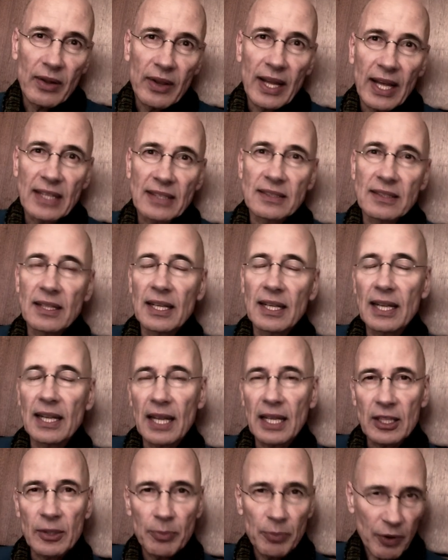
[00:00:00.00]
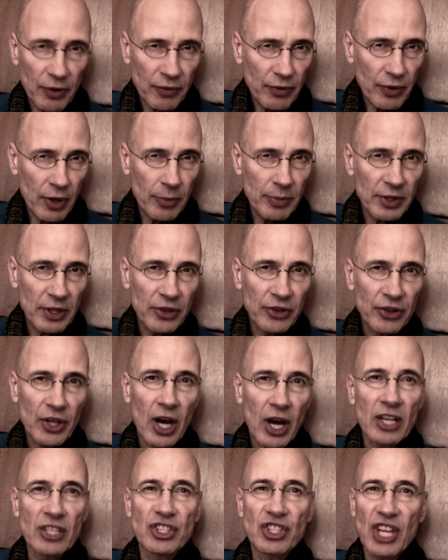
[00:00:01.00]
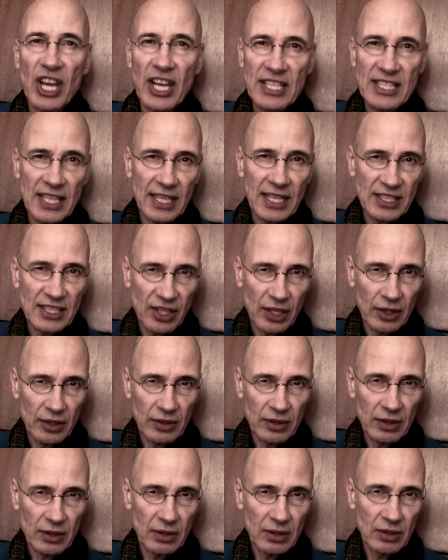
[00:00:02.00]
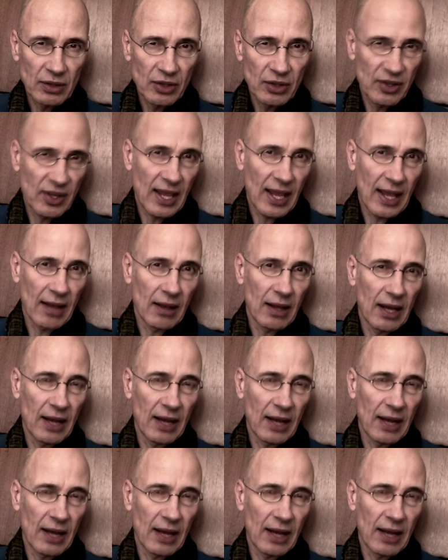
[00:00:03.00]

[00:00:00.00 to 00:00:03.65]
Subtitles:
that's a little like the proverbial dog chasing its own tail.